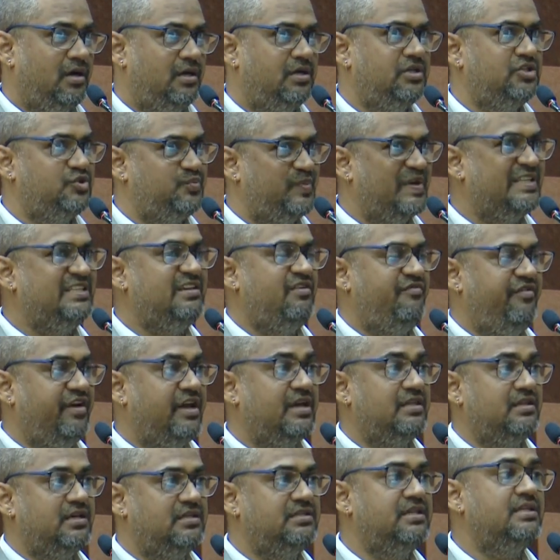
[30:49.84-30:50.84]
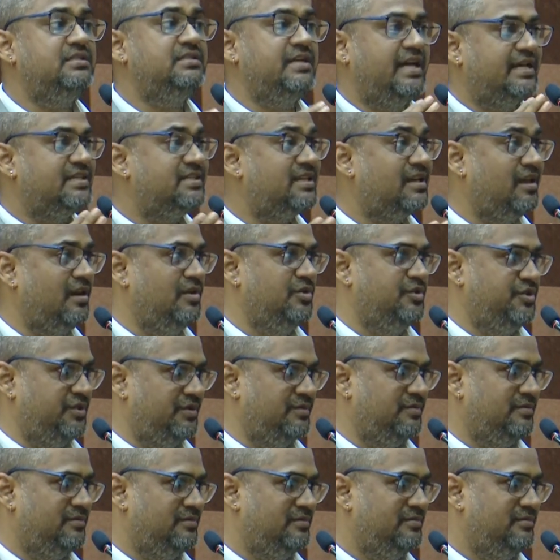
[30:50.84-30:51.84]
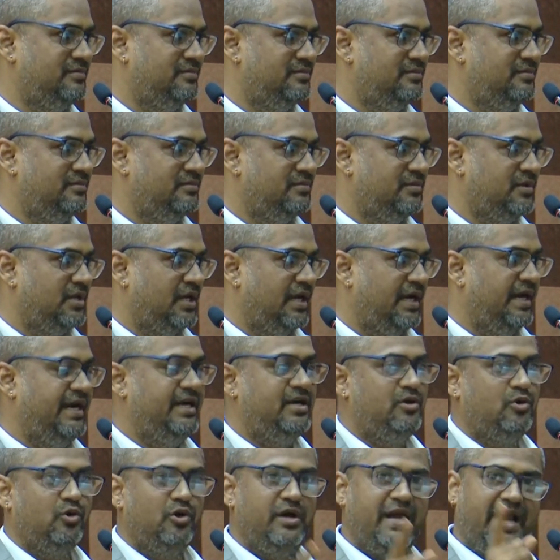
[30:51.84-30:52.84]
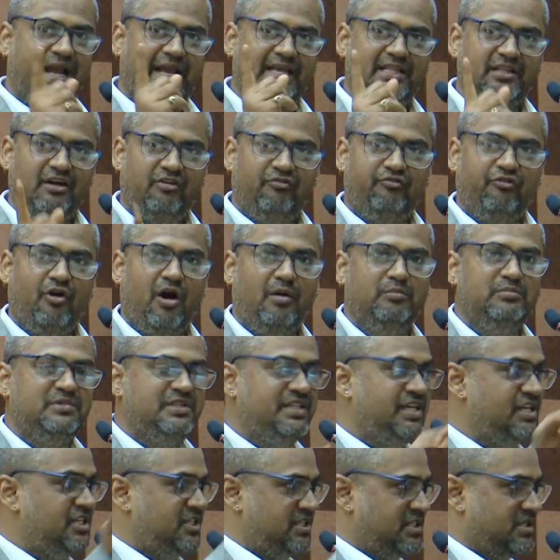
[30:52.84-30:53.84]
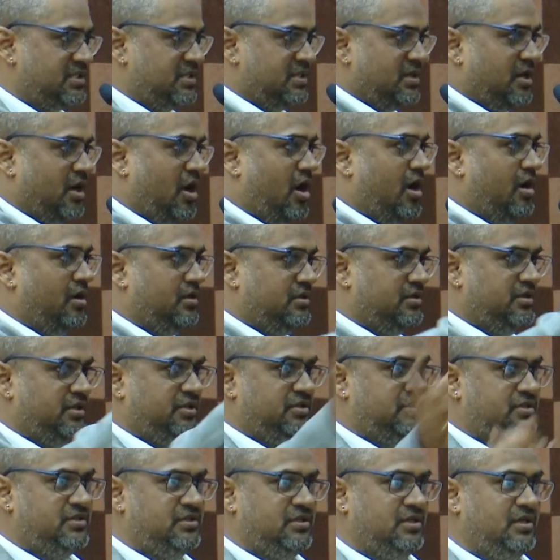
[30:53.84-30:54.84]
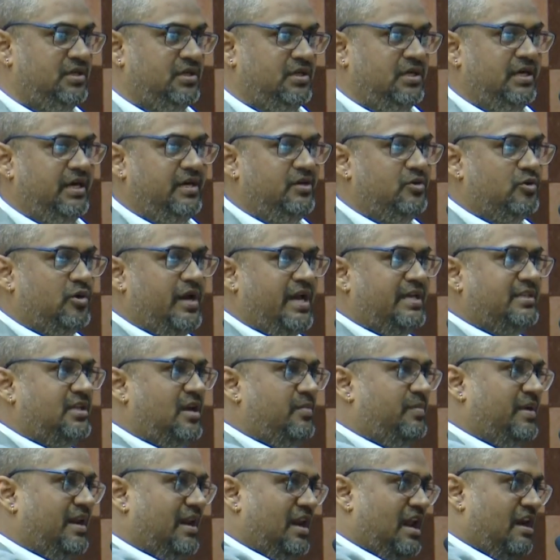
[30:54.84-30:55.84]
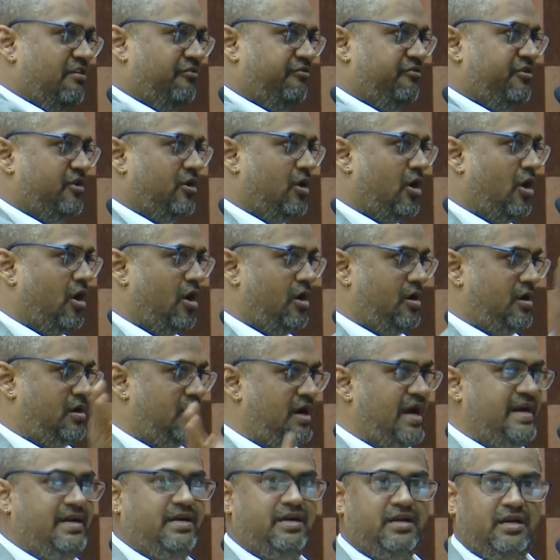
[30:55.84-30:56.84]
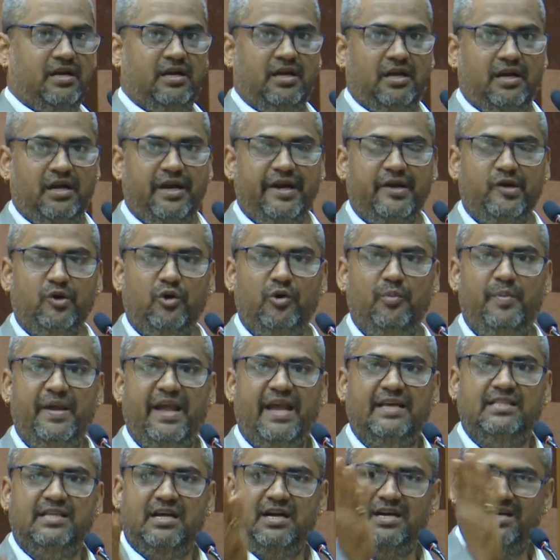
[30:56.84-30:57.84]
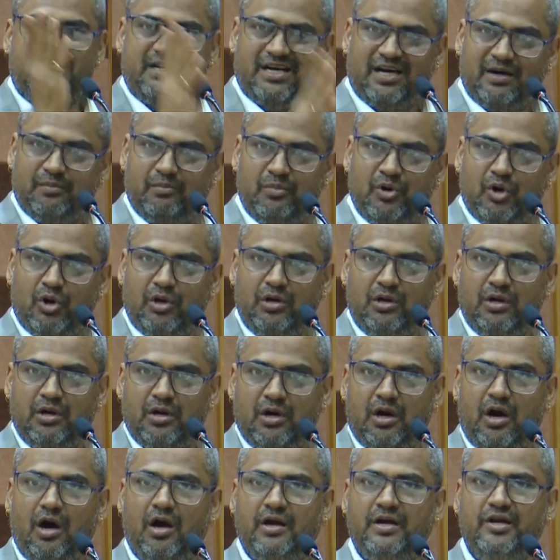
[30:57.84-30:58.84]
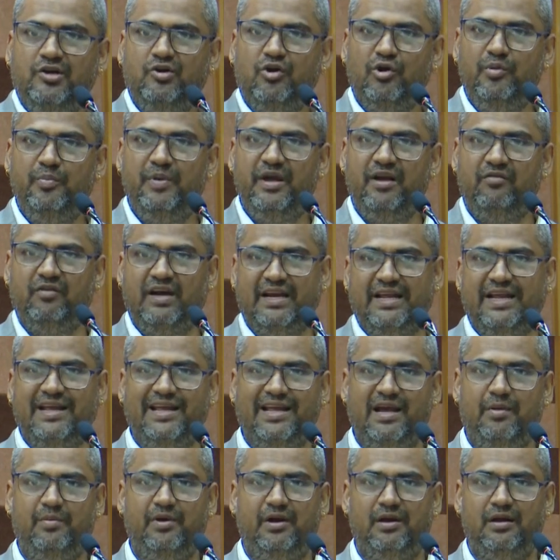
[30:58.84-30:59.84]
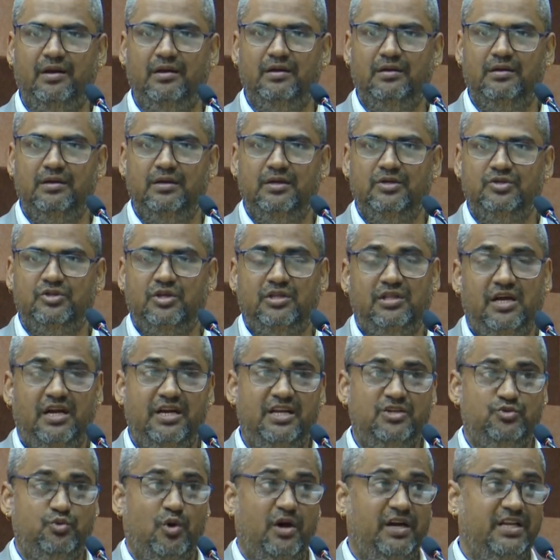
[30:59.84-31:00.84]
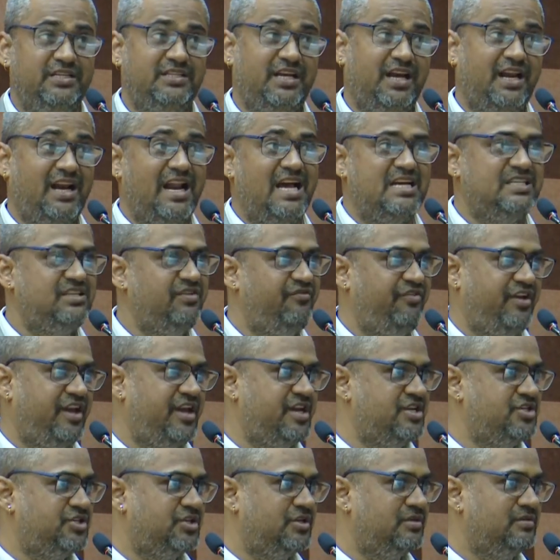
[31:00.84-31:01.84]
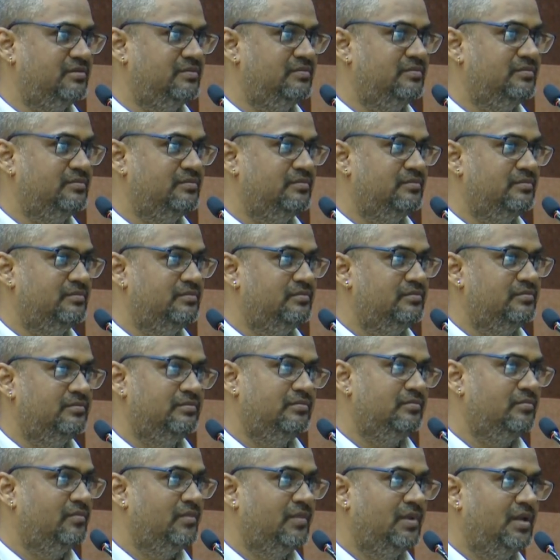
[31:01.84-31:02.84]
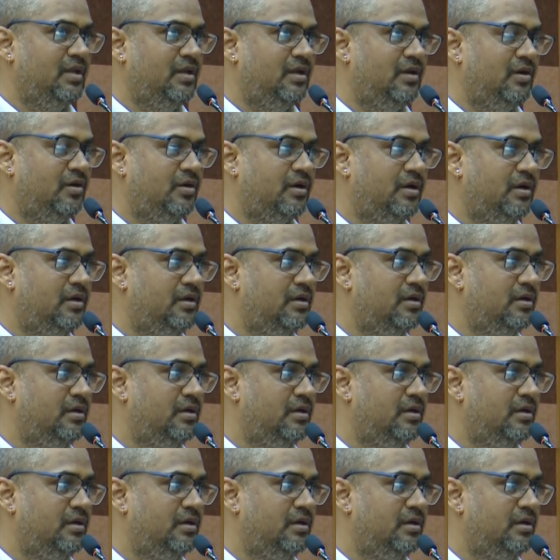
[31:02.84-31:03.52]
Specific in the sense exclusive. It could either form this or this. It could either be left or right. It could be either a term loan or it could be a working capital. So that is what is a classification. Okay.